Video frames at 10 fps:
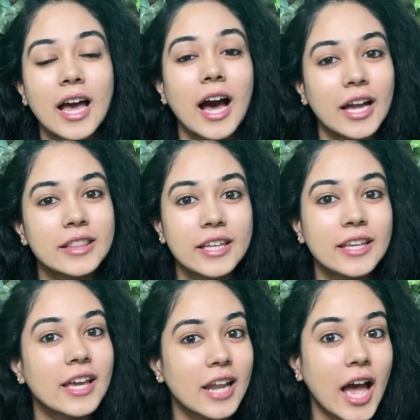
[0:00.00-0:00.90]
I think
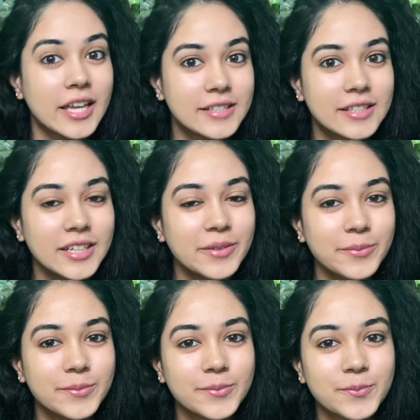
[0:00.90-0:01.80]
an ice cream?
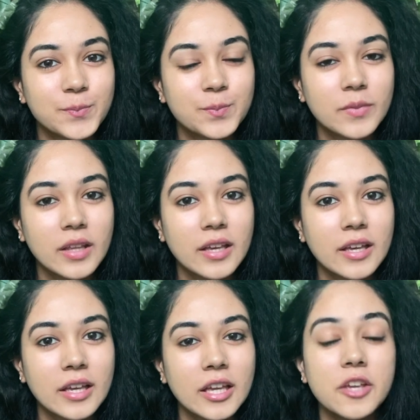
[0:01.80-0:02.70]

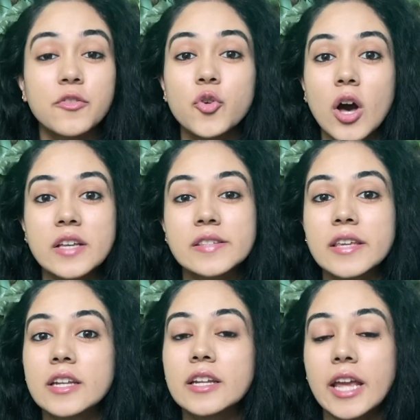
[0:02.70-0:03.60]
If you ask
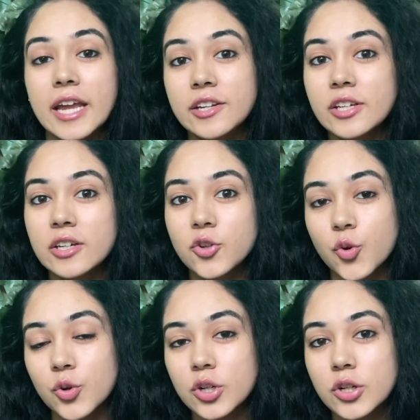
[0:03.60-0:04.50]
an
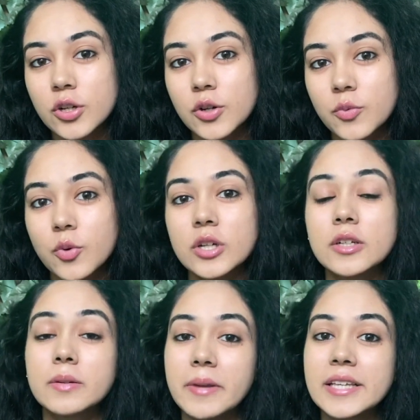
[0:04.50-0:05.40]
8-year-old
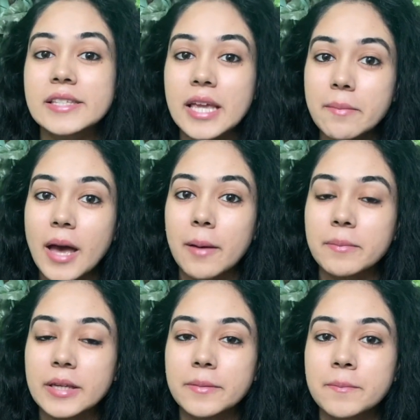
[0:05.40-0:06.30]
what makes him
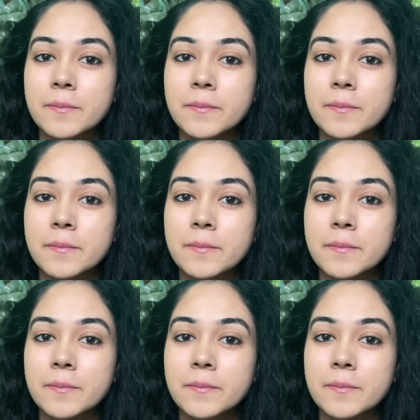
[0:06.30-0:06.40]
happy,